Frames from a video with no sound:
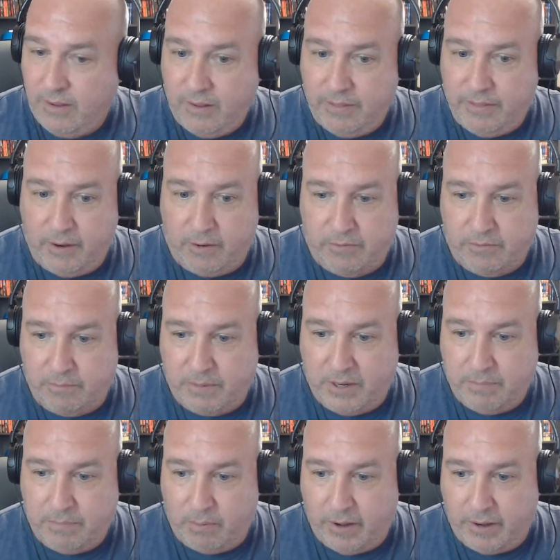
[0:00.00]
There are some
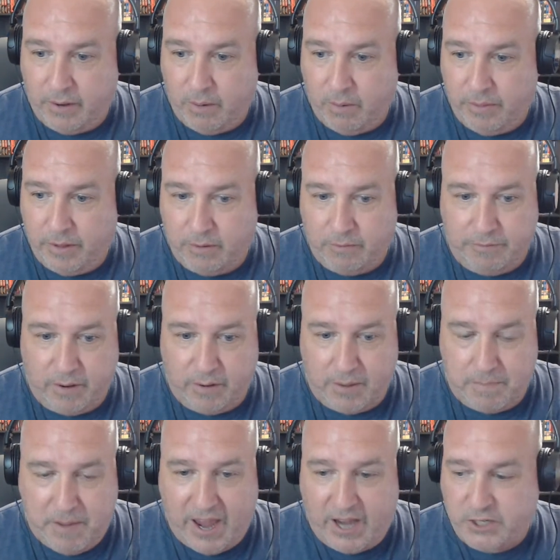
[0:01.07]
people I know that are very
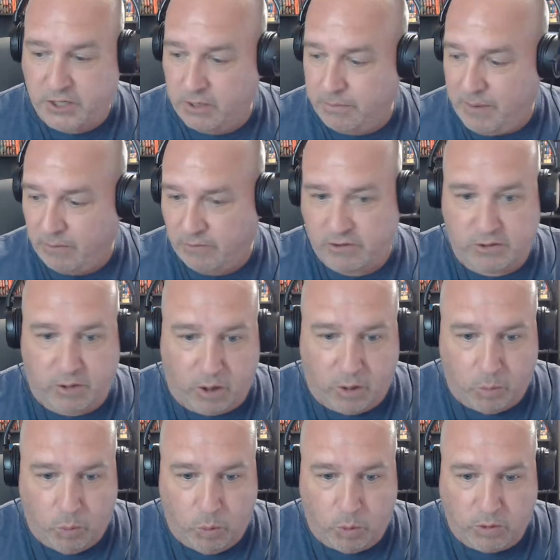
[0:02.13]
passionate about Star
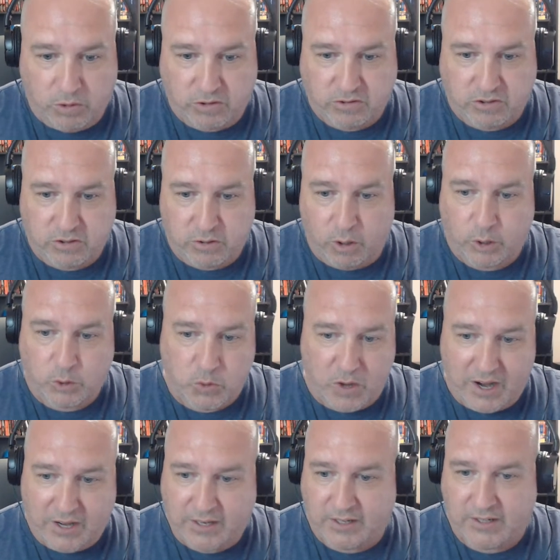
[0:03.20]
Wars and Star
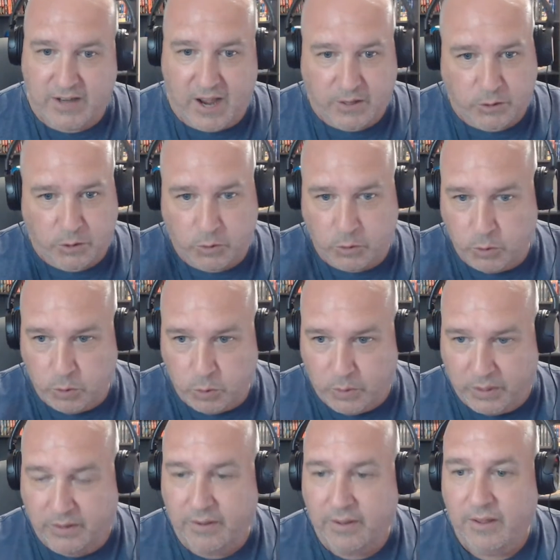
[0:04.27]
Trek and Doctor Who
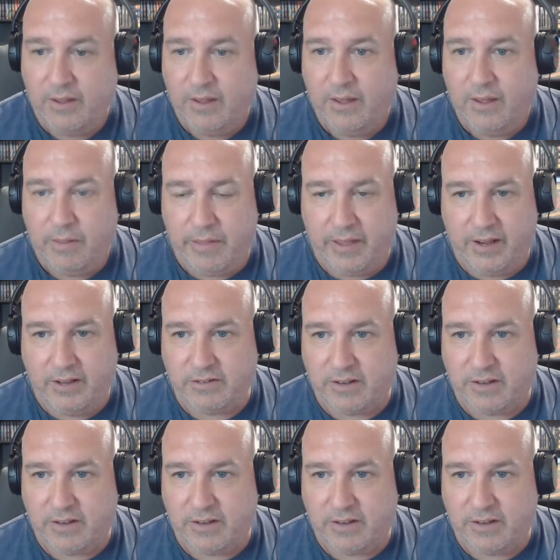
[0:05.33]
and things.